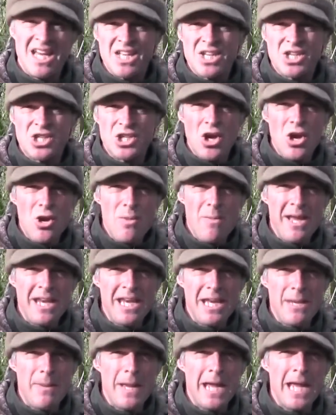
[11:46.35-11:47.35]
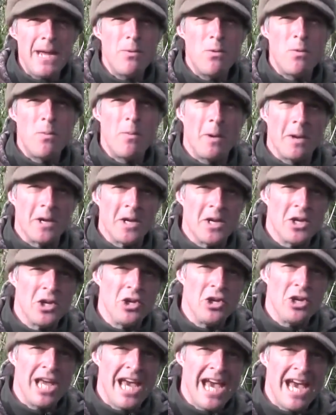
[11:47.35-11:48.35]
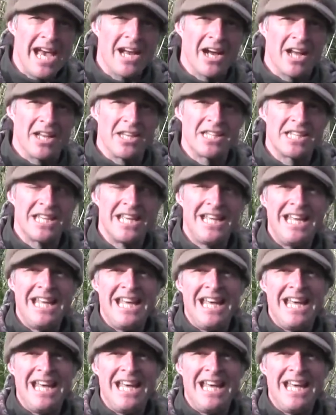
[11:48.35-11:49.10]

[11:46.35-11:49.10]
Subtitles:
So many people buy good air guns